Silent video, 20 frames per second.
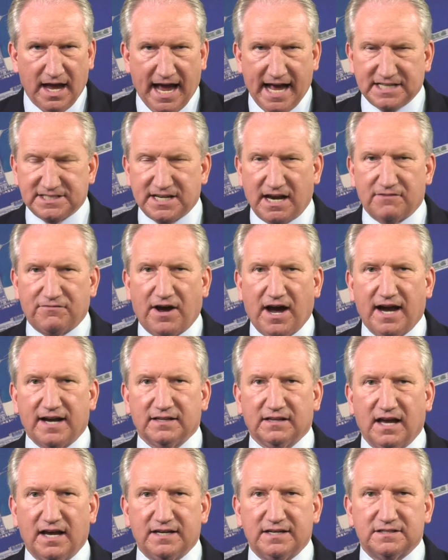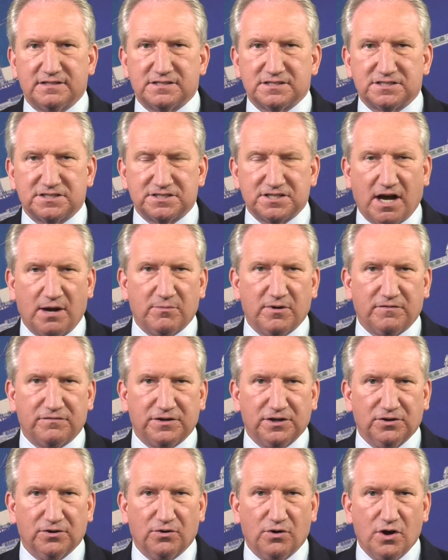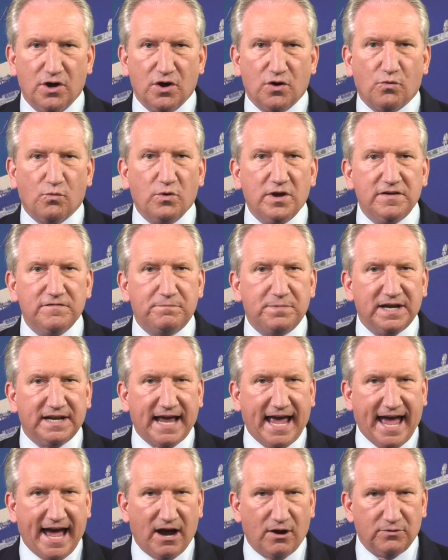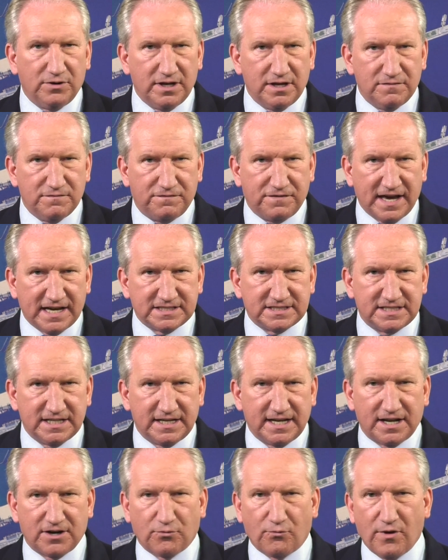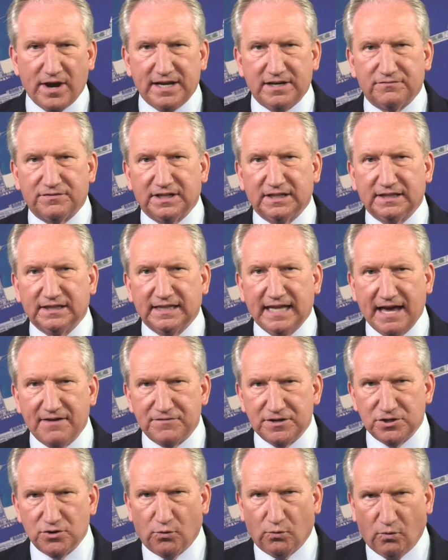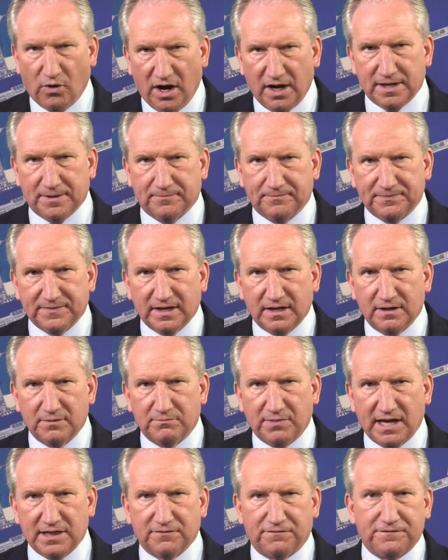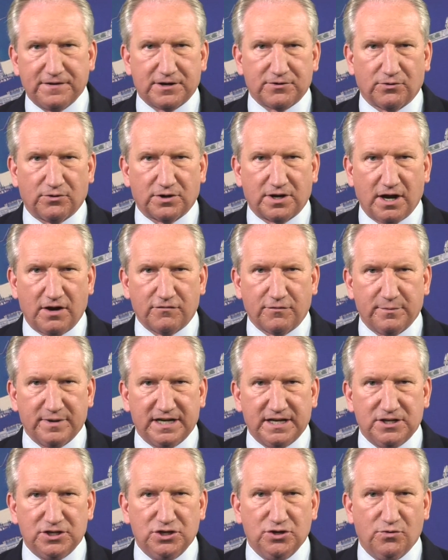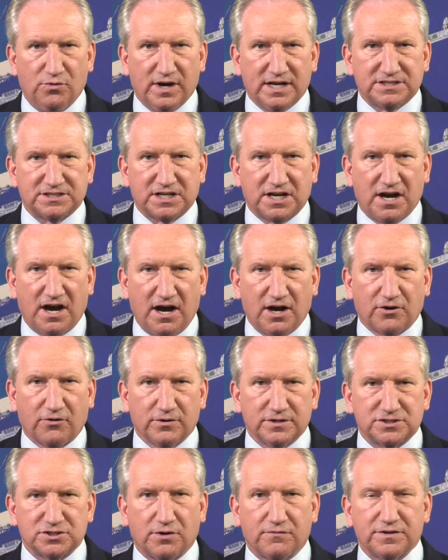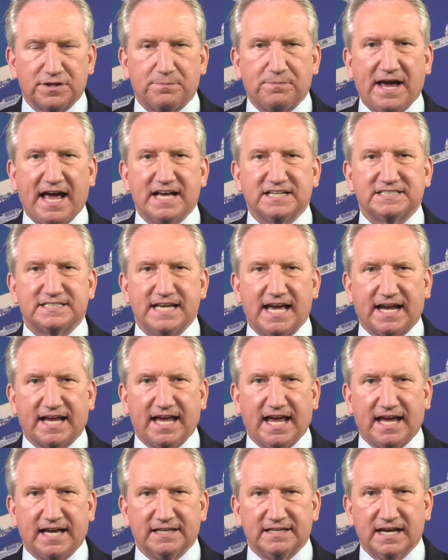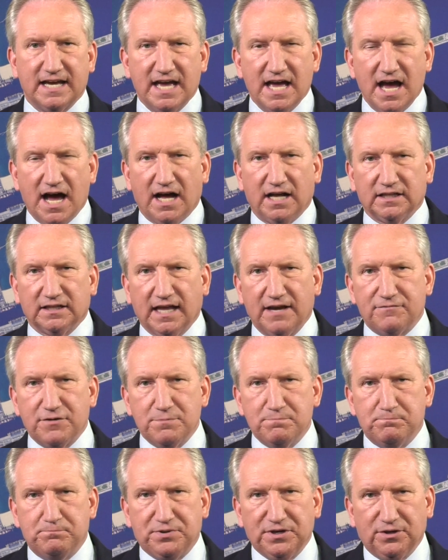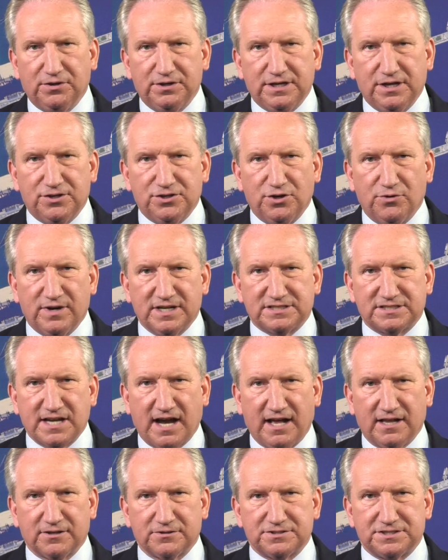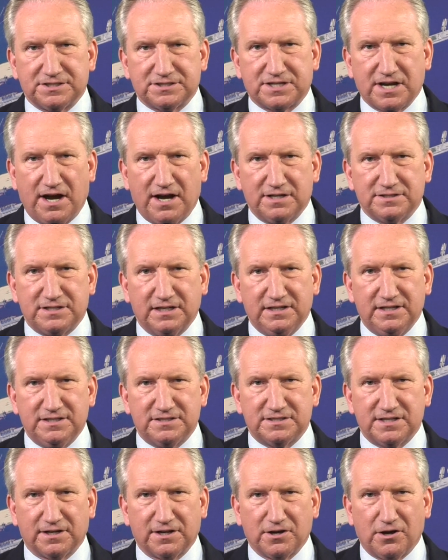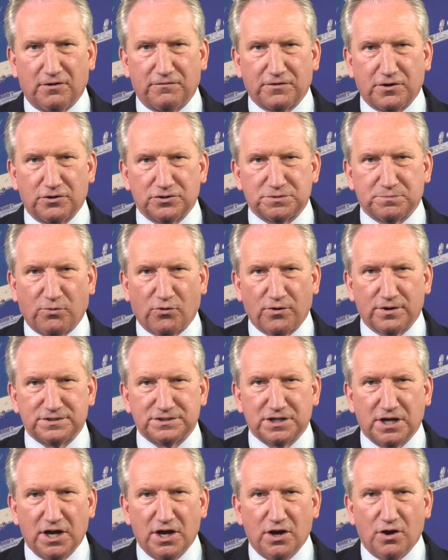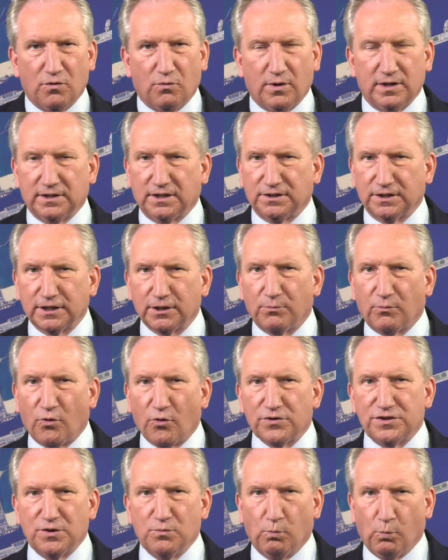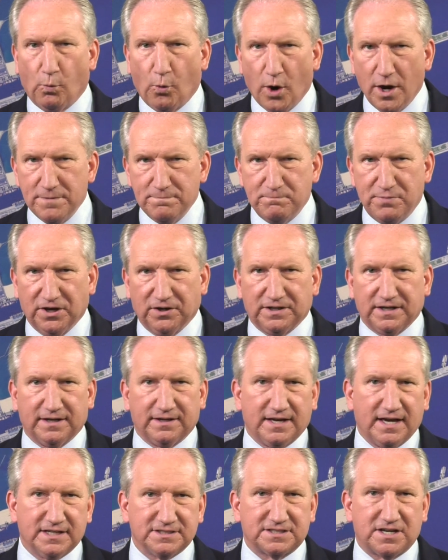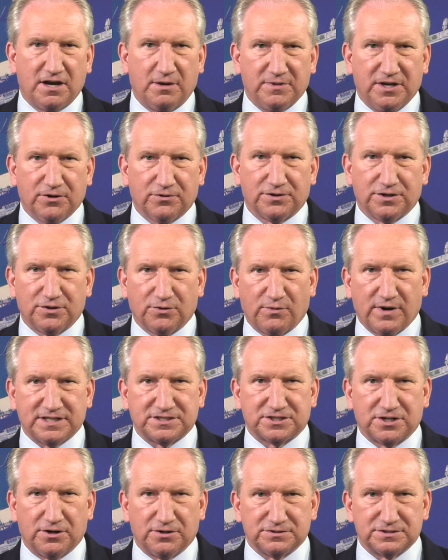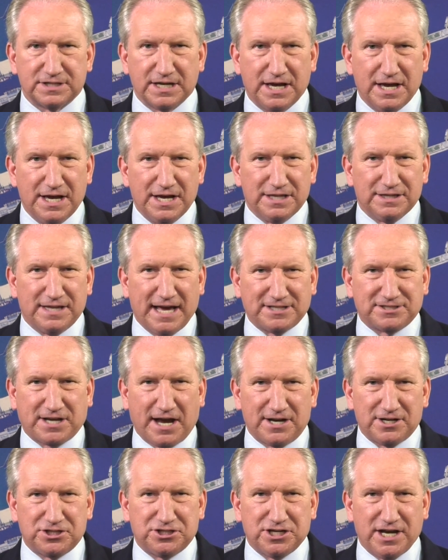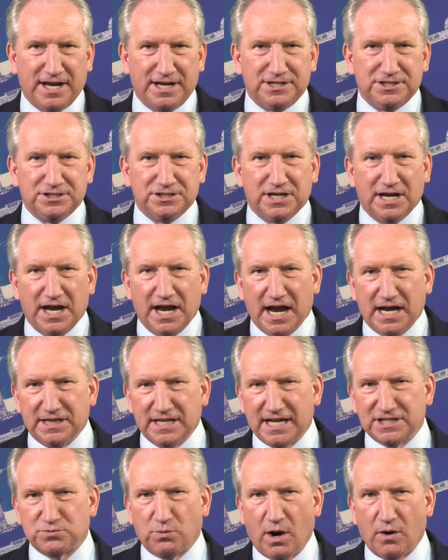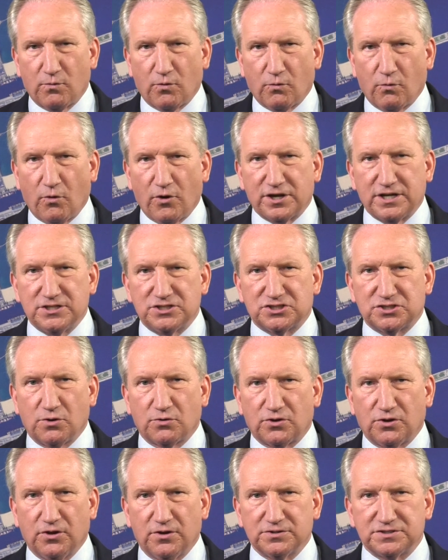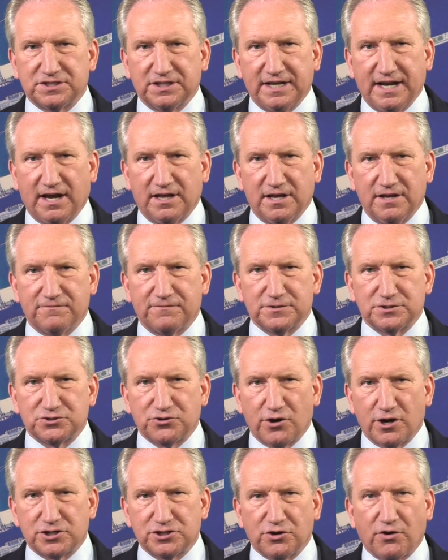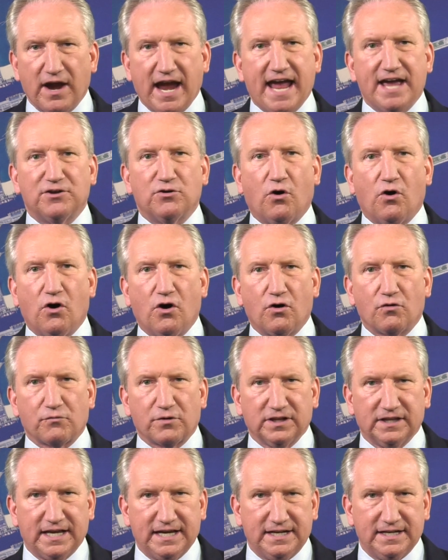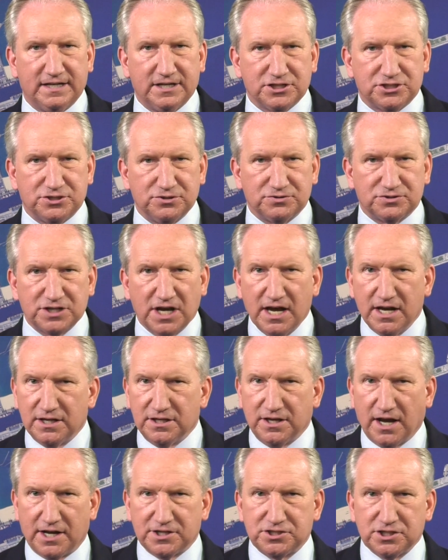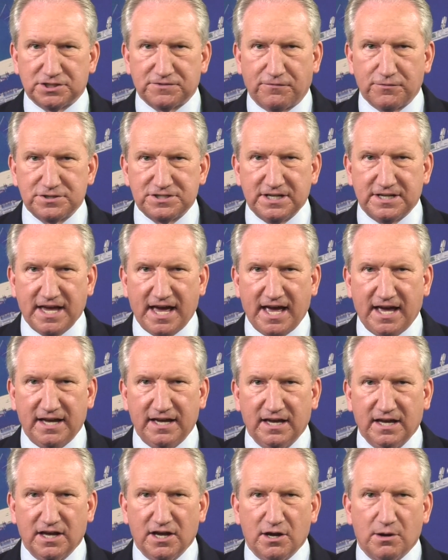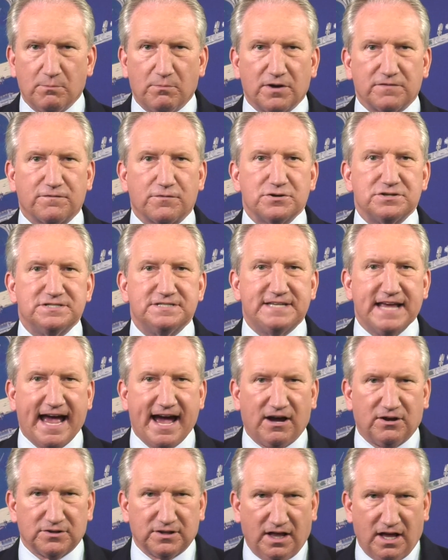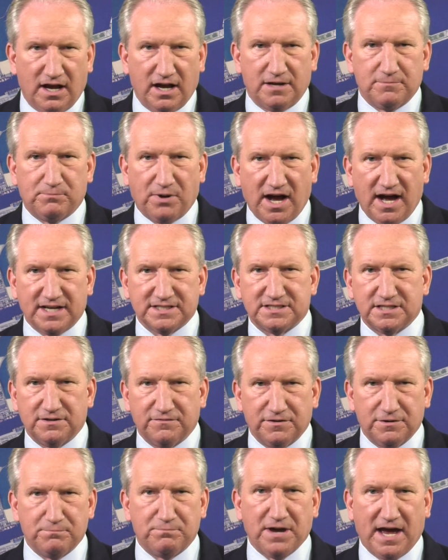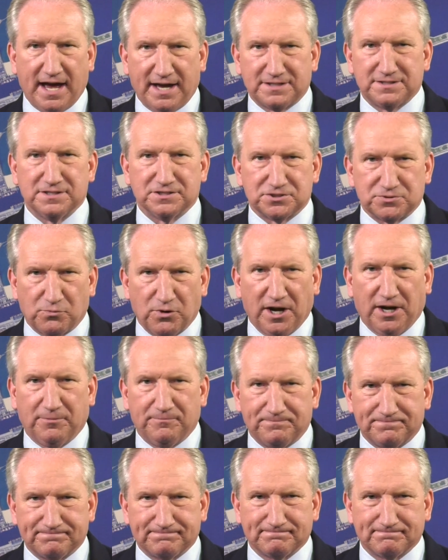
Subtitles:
As I've highlighted to some of you, we've been out-invested at a rate of 11-to-1 by the federal government and U.S. Congress over the past decade. $11 billion has gone to East and Gulf Coast ports, while a little more than $1 billion has come here to the West Coast. That's got to change, and that's why we're working so closely on infrastructure and all related issues, not just for today, but for downline positive impact as well.